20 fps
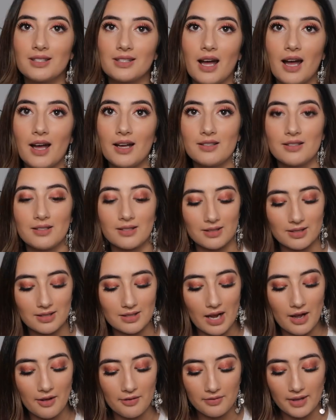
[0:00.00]
stars and
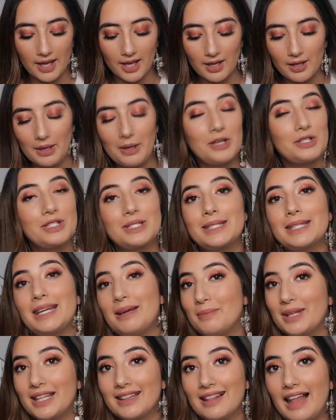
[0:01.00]
stuff. Like, I just
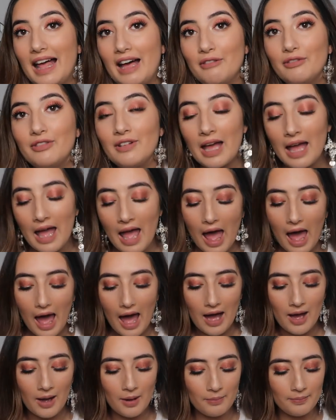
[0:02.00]
am in love.
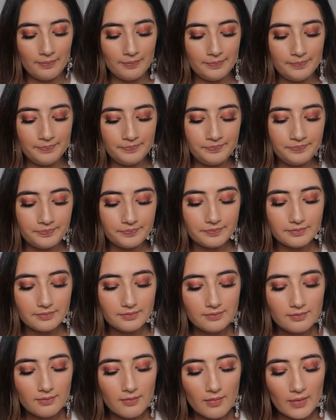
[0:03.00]
I
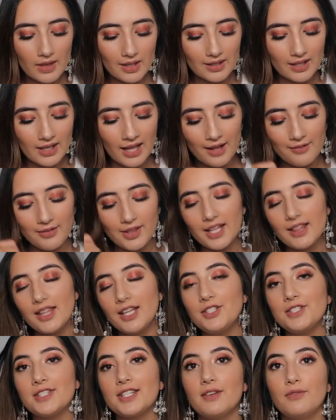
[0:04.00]
feel like
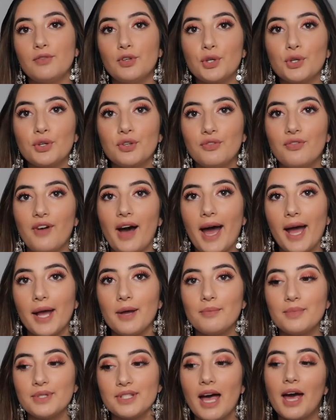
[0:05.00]
they just give you good
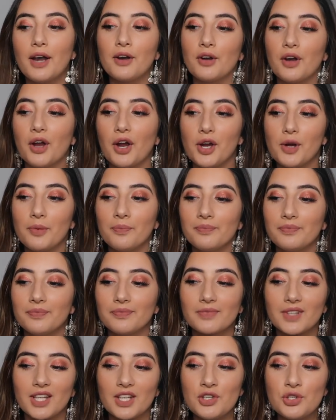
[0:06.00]
vibes. I don't know.
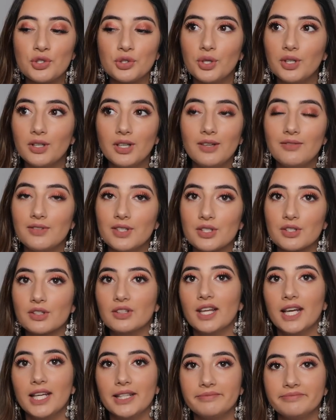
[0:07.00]
Can jewelry even do
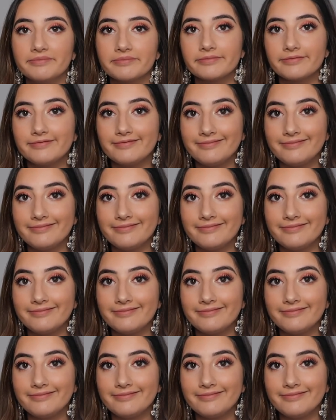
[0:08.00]
that?